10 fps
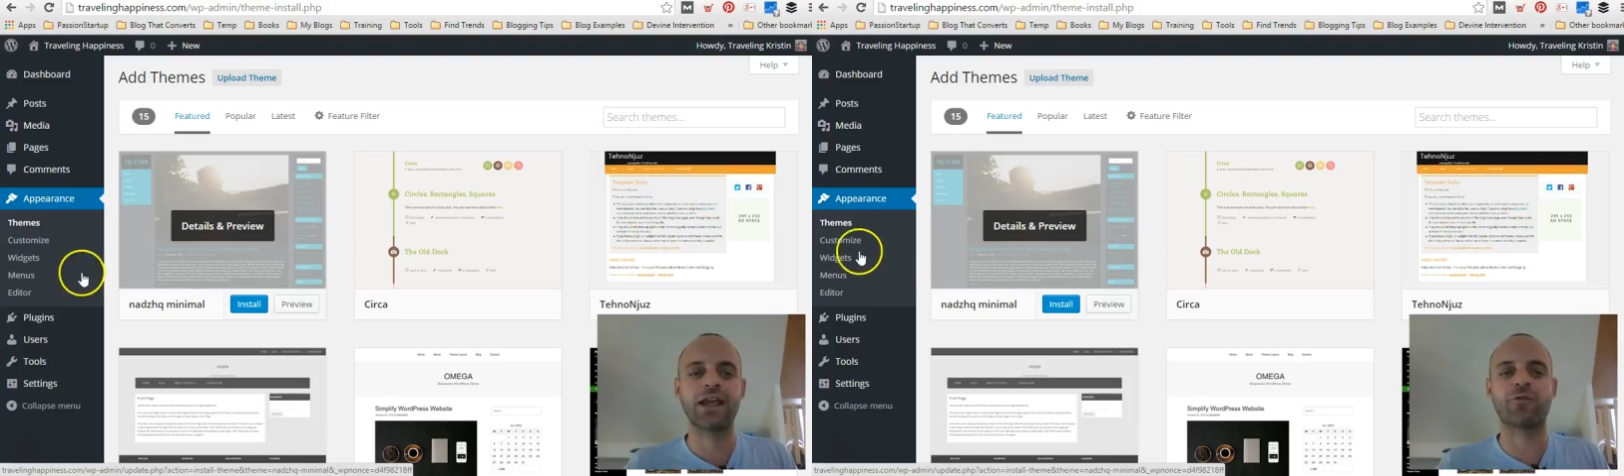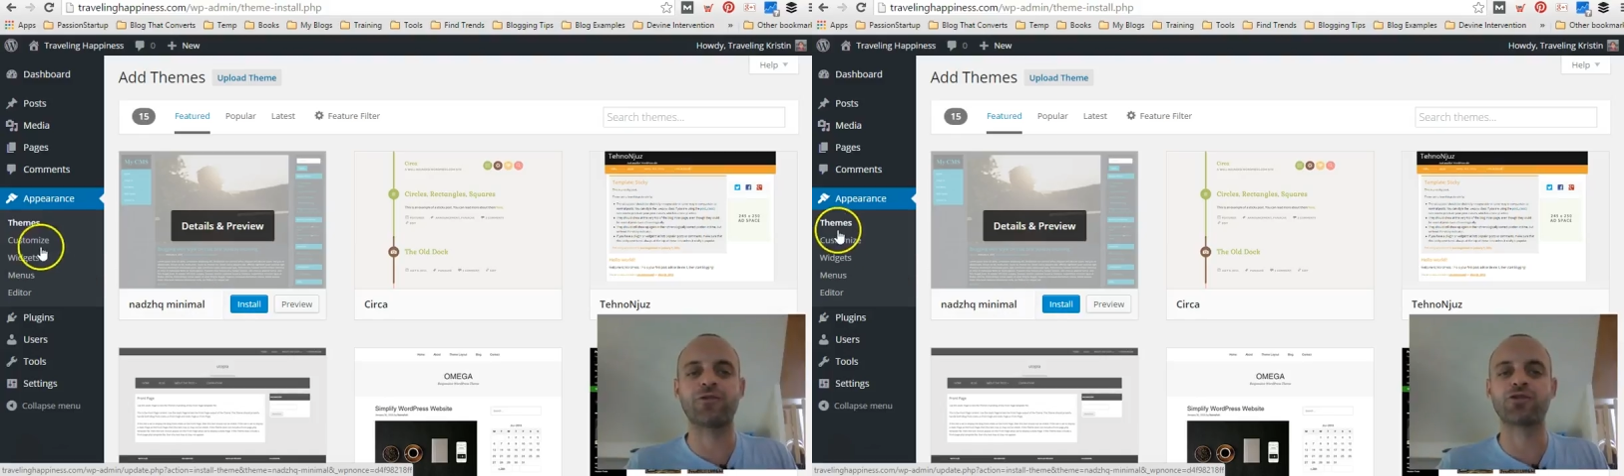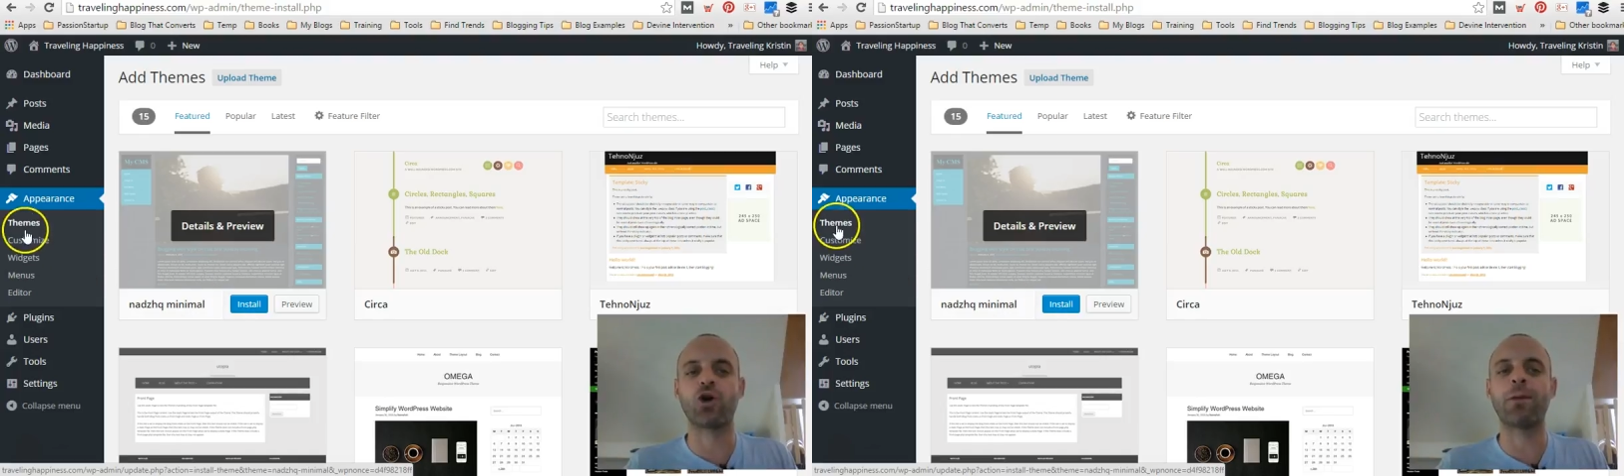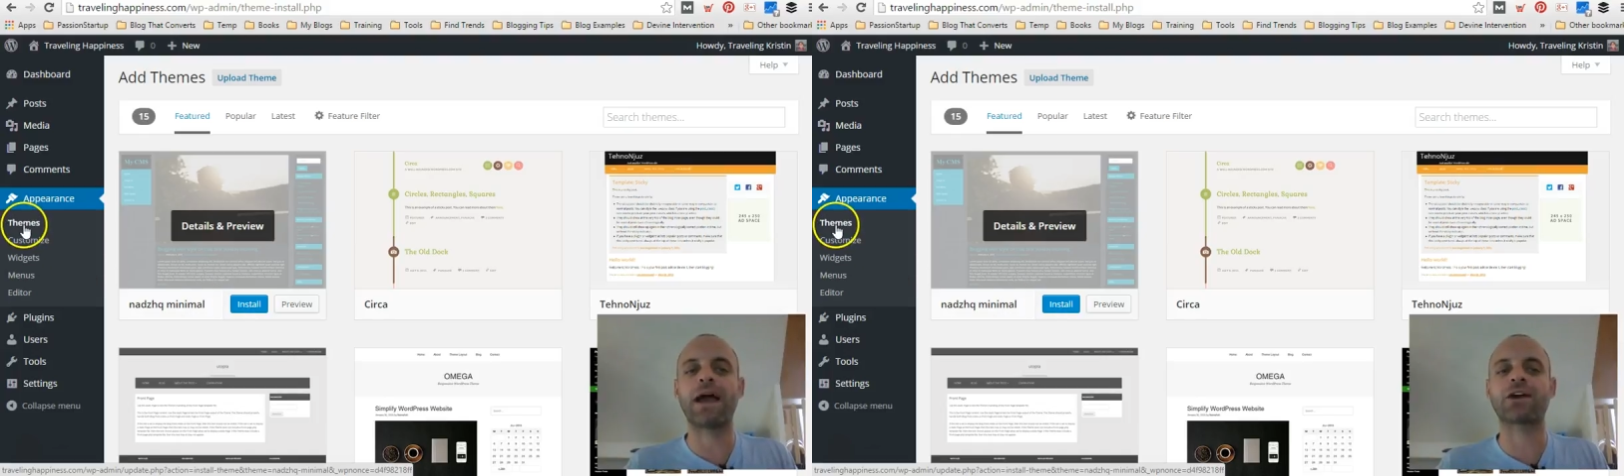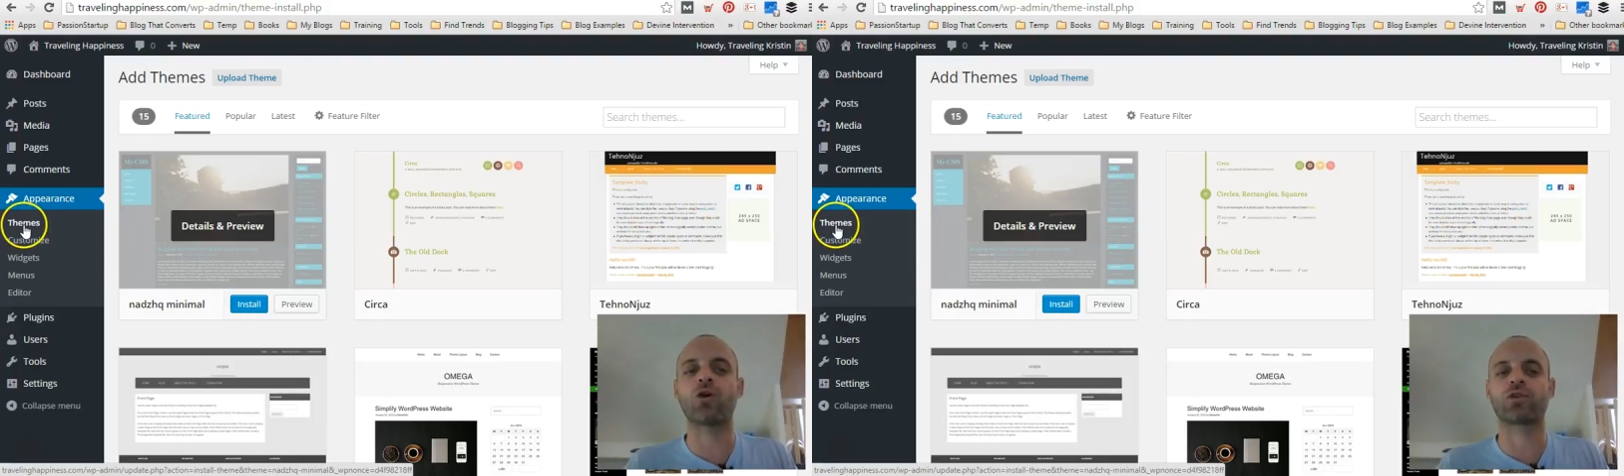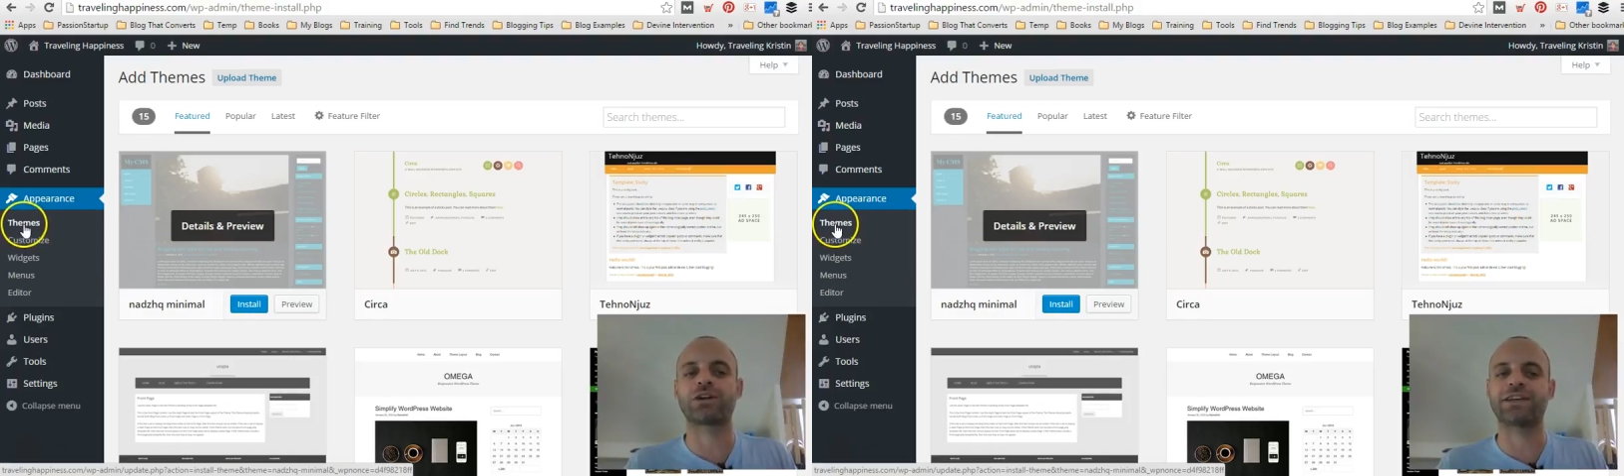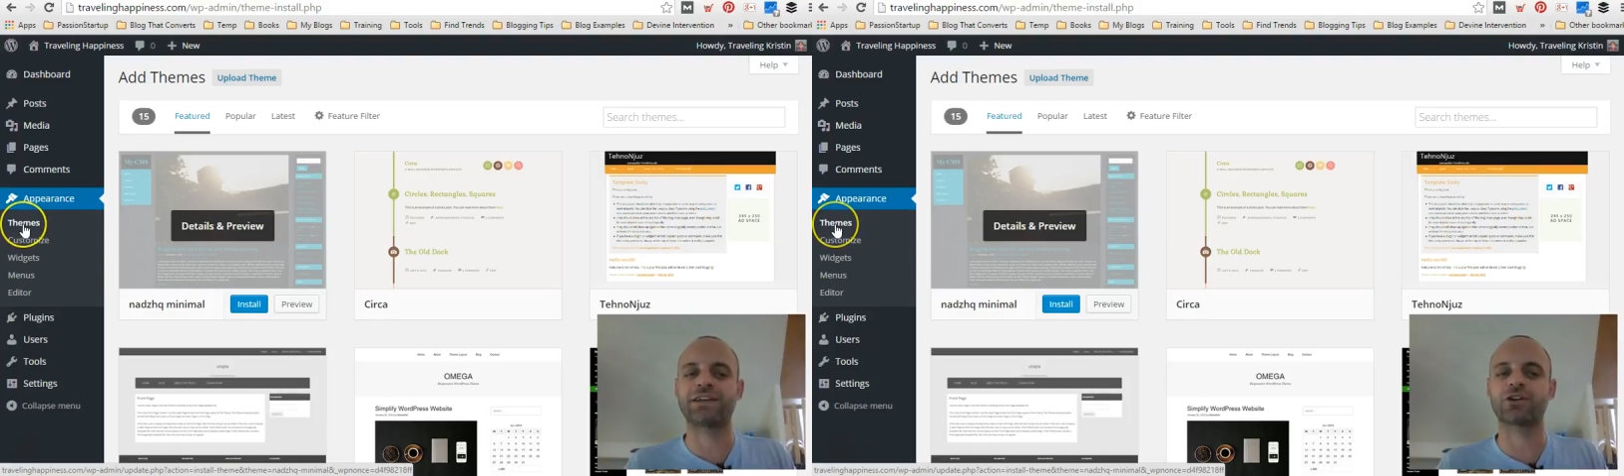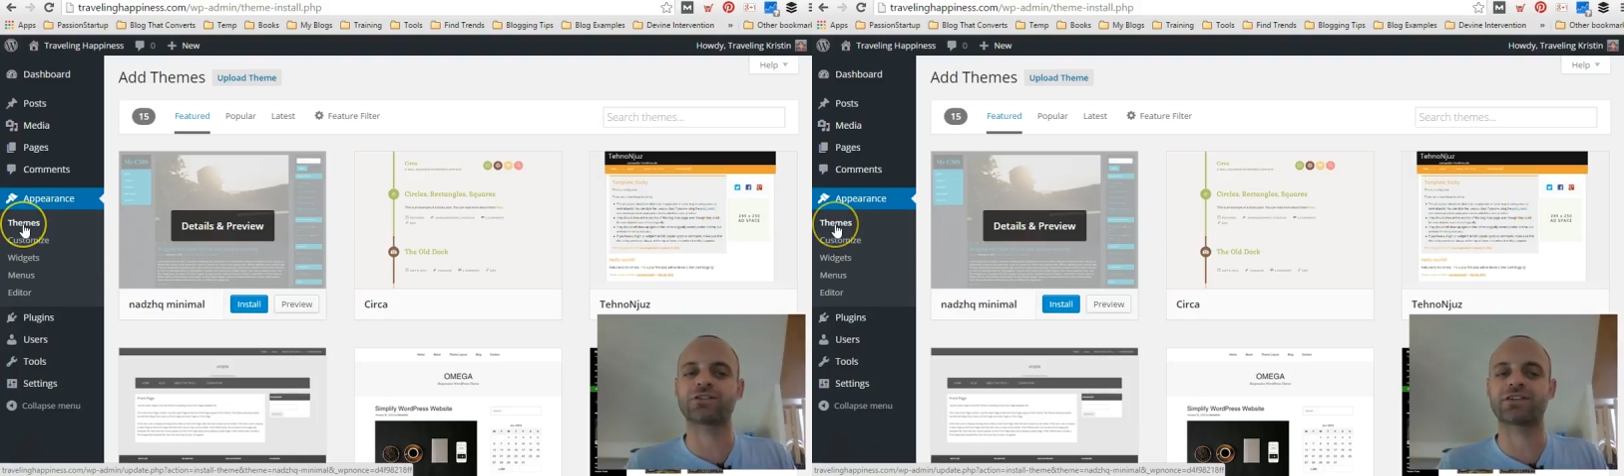if you go back over here